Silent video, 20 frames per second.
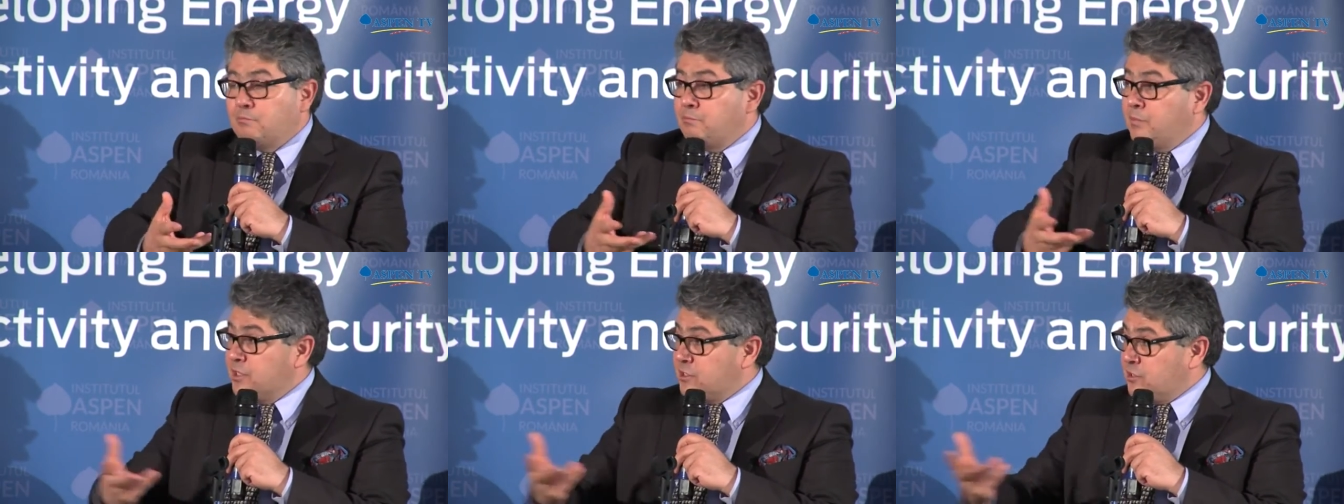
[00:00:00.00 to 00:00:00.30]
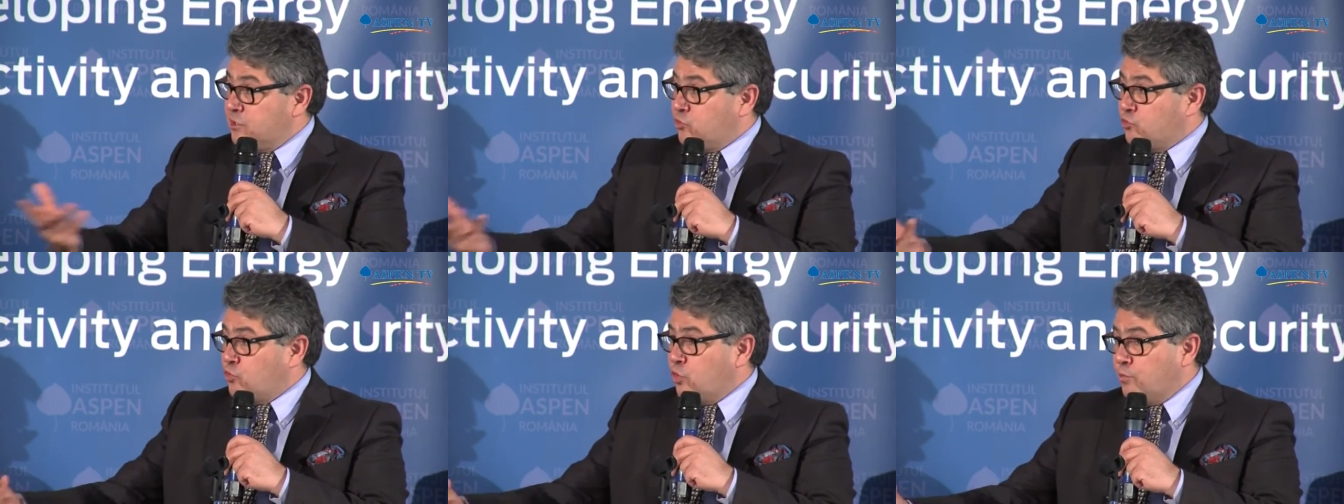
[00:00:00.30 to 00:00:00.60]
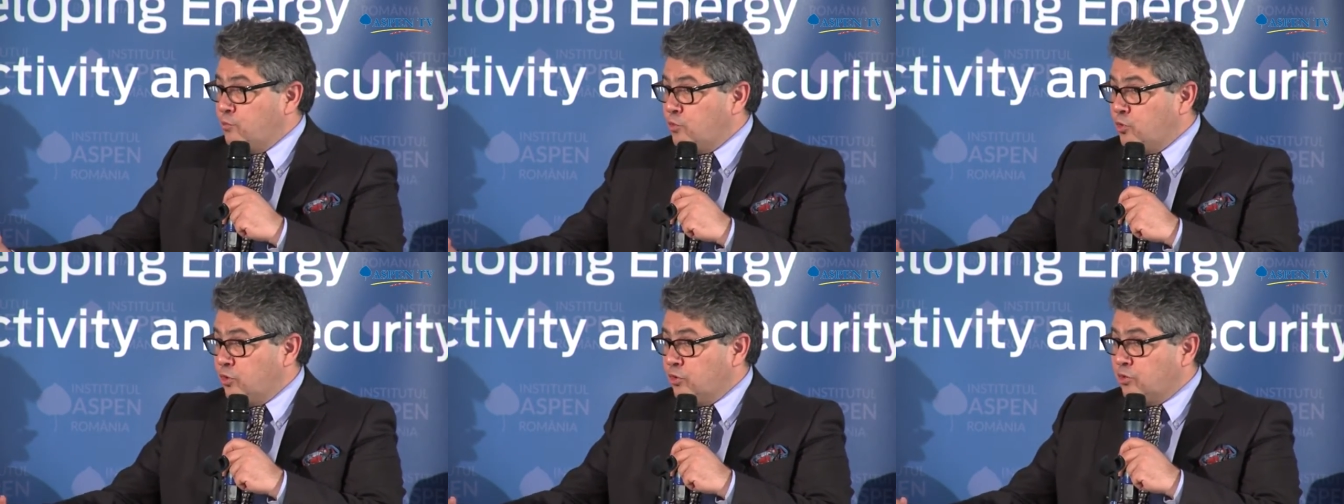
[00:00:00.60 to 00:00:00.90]
business
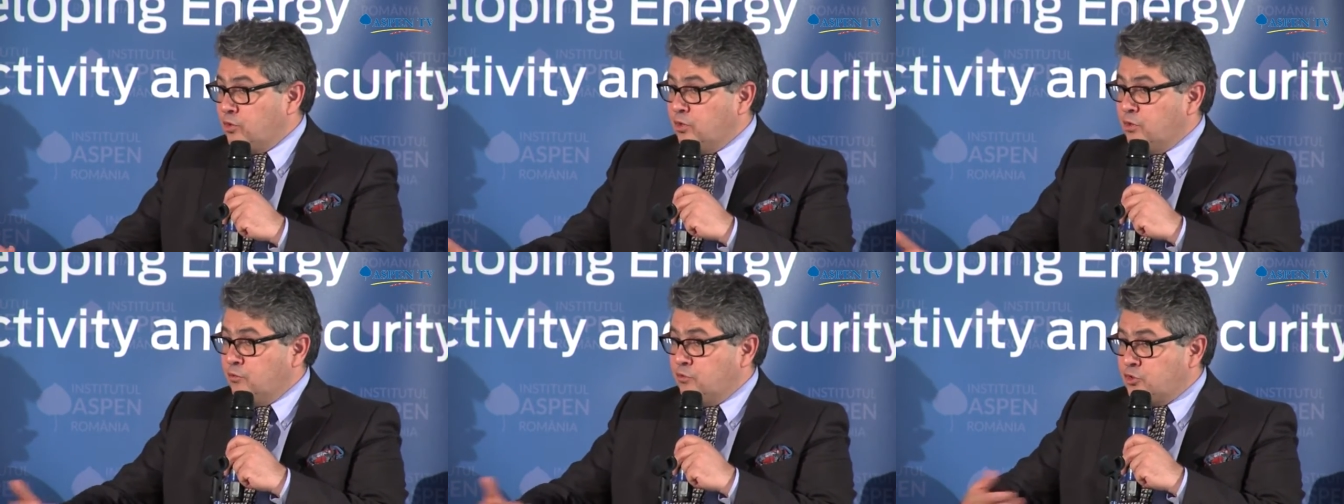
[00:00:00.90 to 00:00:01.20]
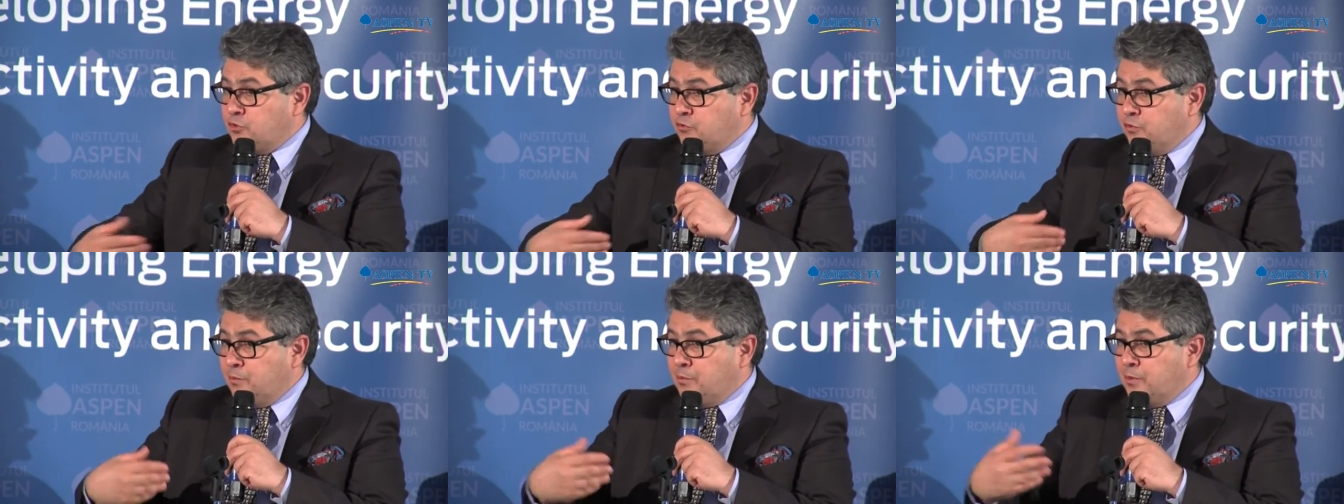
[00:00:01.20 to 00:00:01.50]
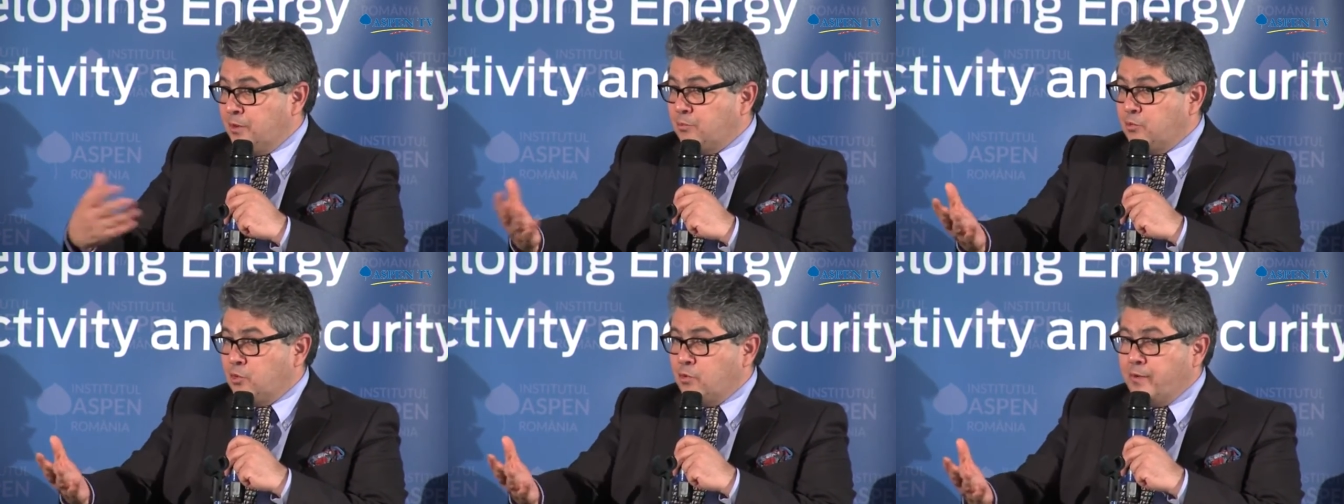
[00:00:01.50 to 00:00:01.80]
community, which will
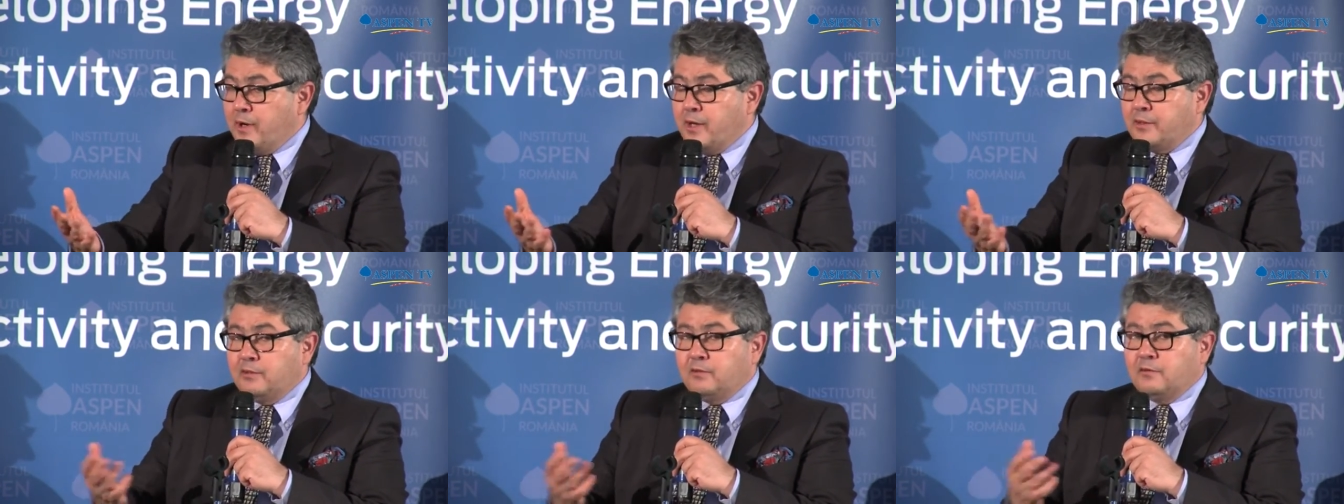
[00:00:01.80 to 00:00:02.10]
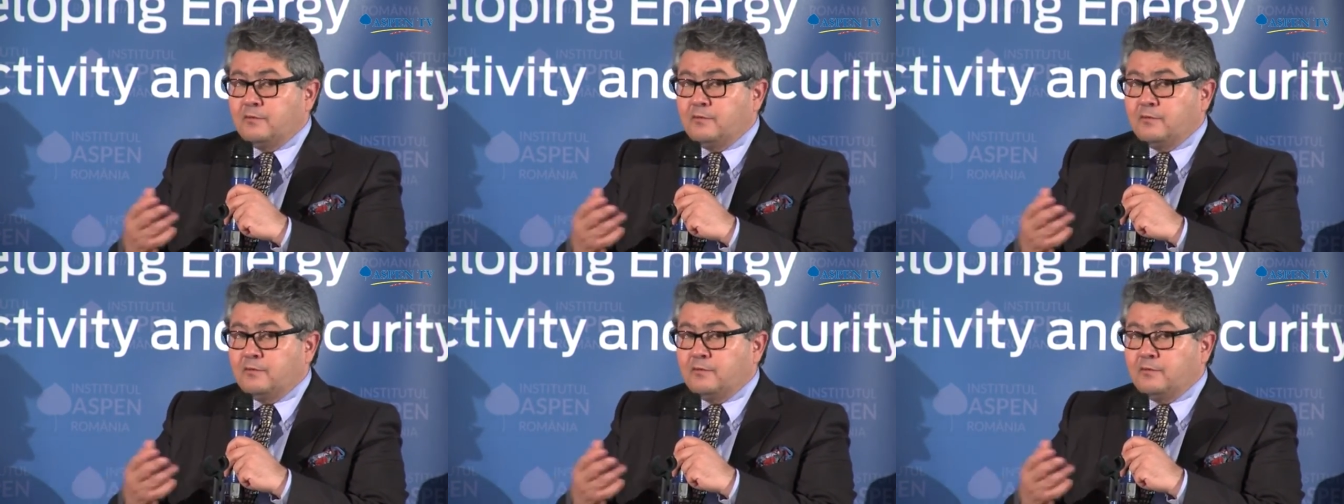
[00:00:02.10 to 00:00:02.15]
be providing